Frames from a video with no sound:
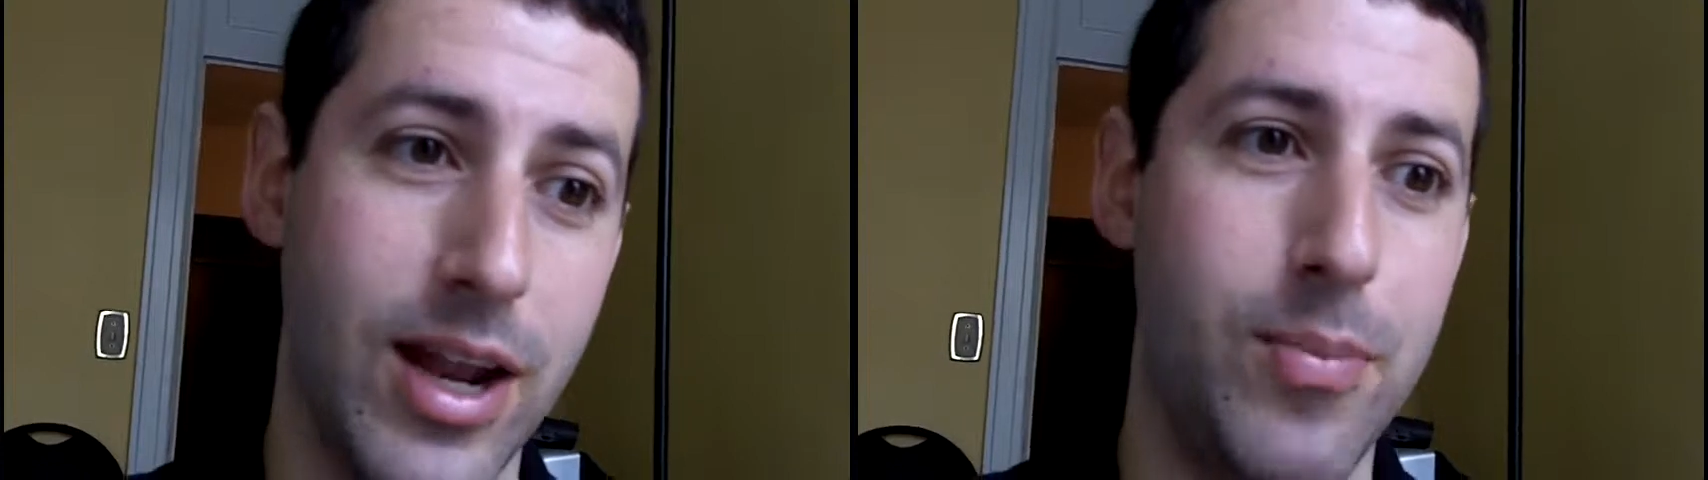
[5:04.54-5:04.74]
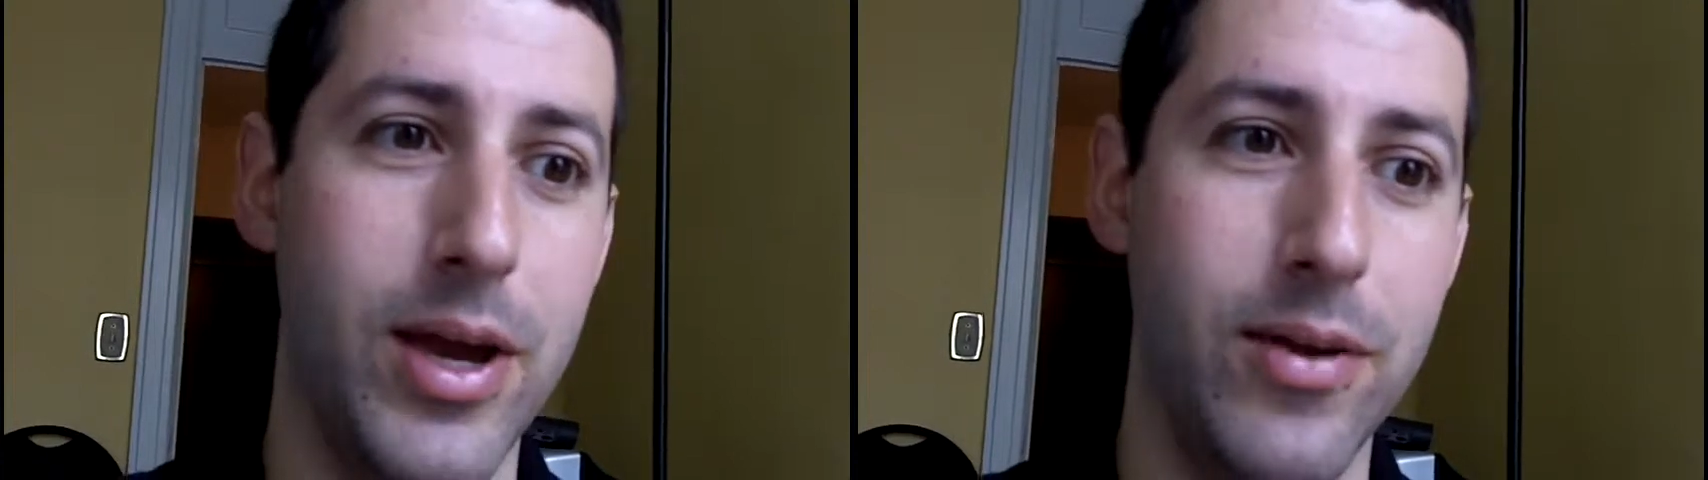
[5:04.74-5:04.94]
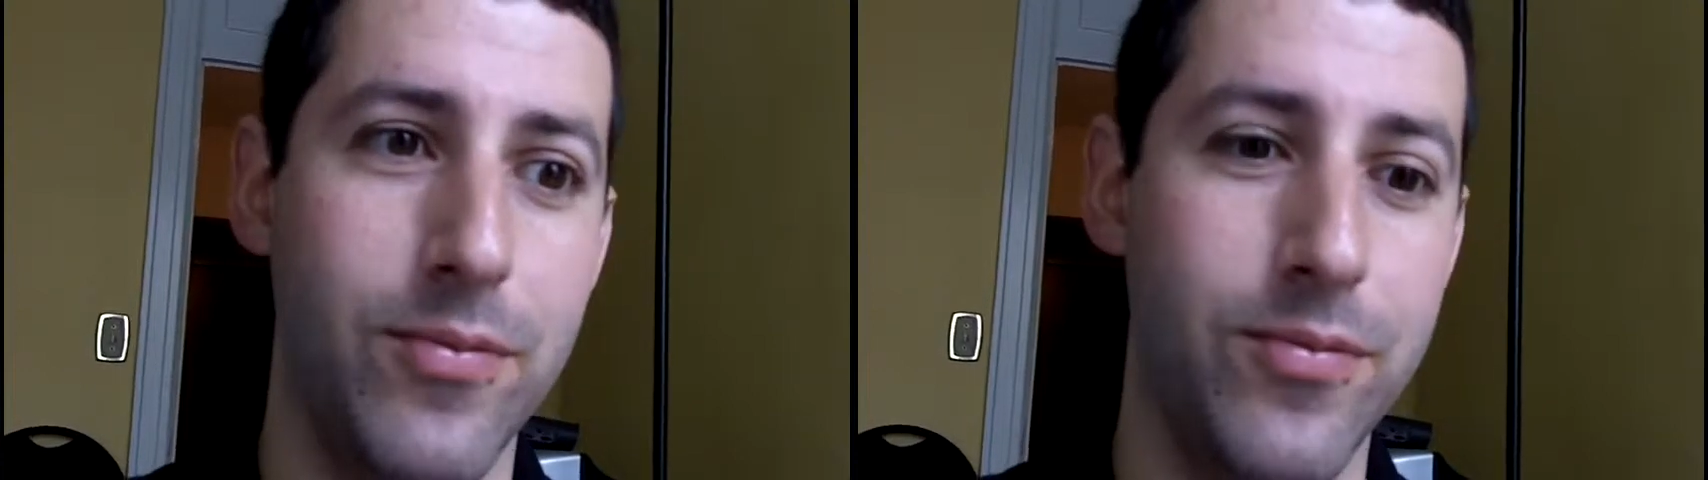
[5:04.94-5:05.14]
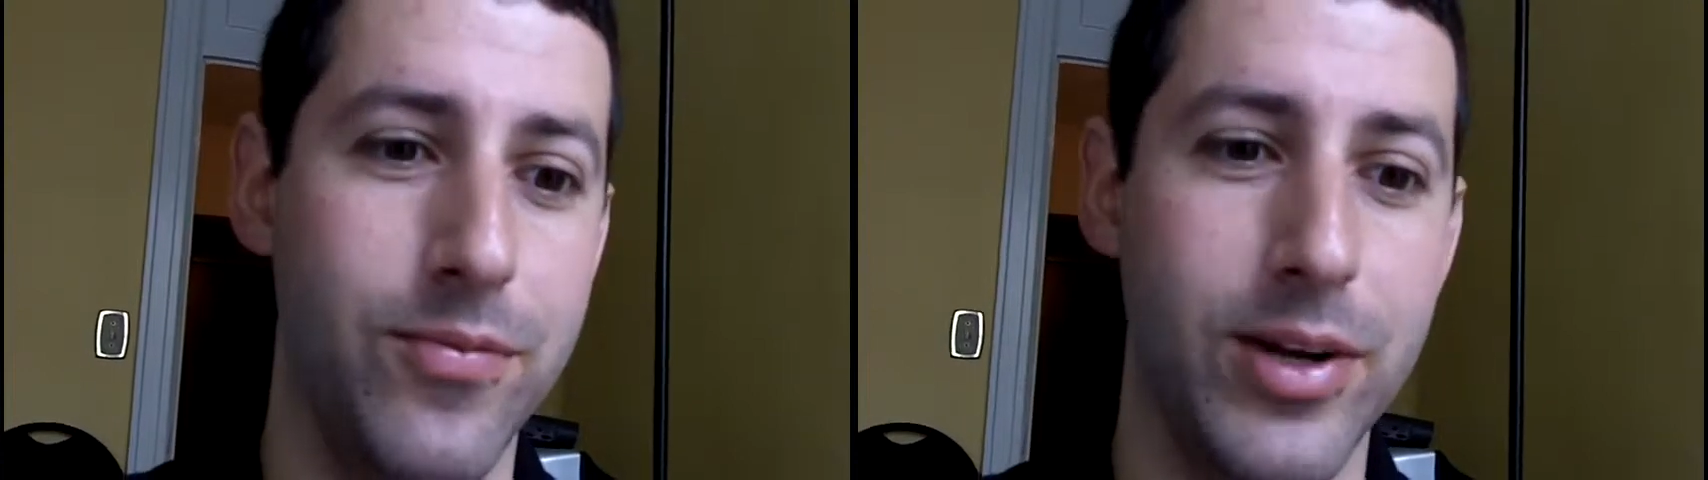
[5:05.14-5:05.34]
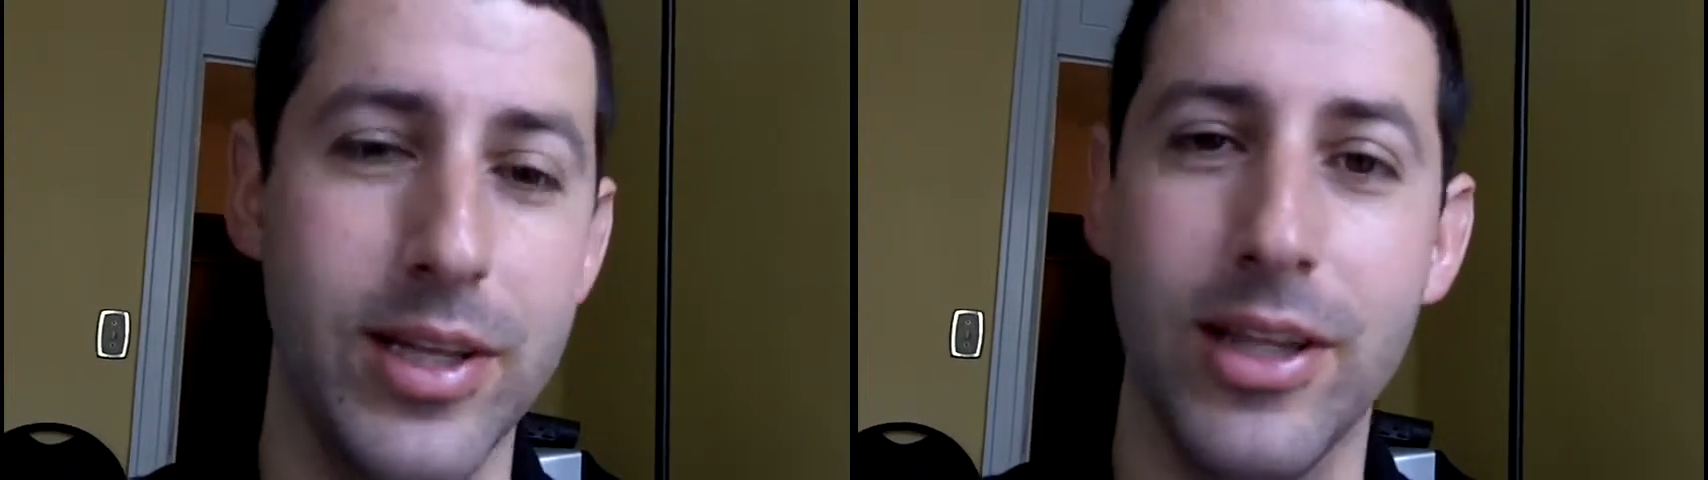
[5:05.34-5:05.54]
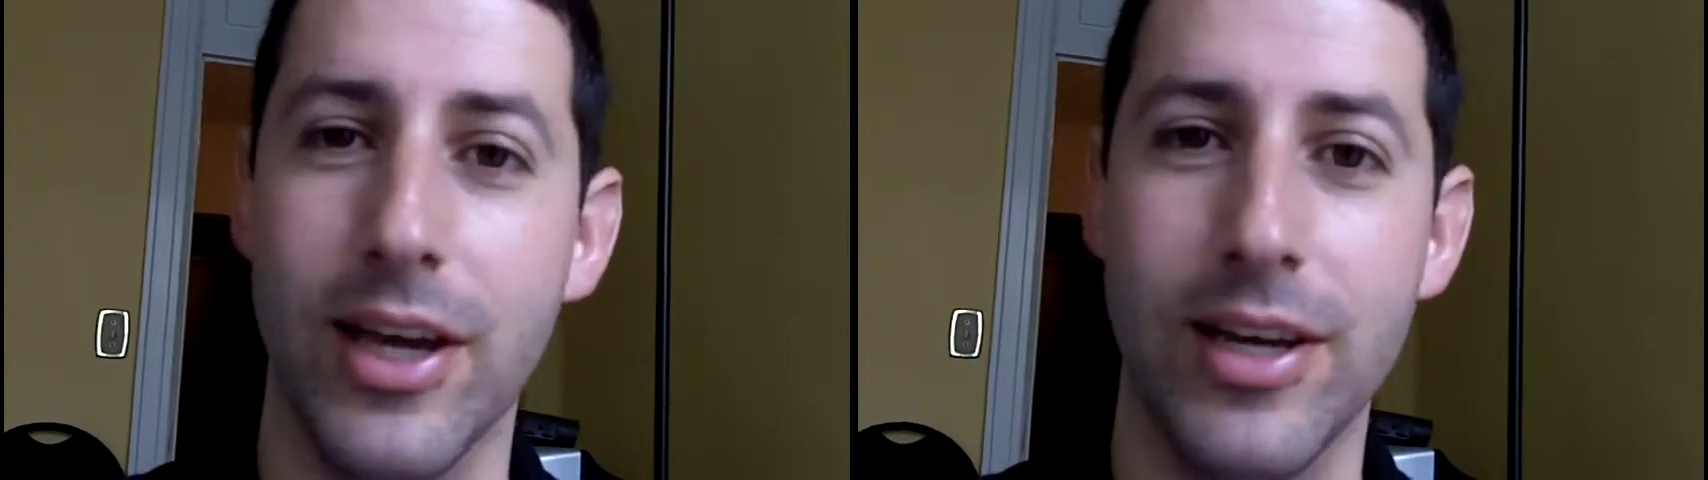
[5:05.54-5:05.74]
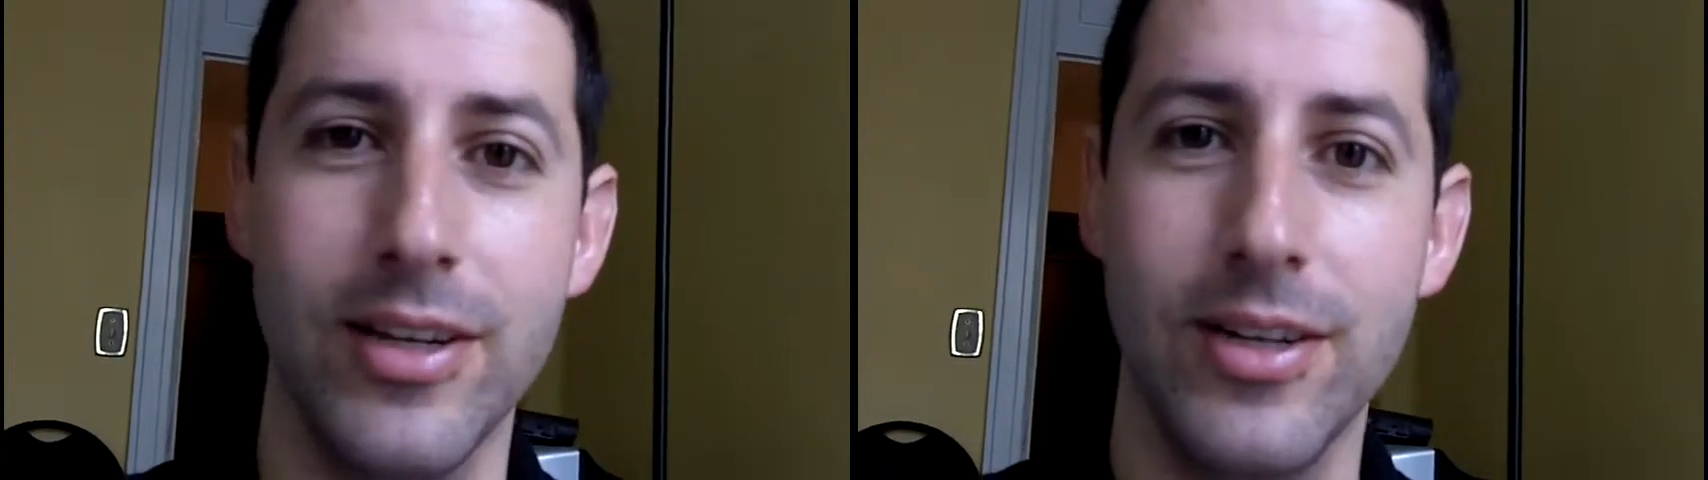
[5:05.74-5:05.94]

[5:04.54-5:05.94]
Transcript: that I paid freaking like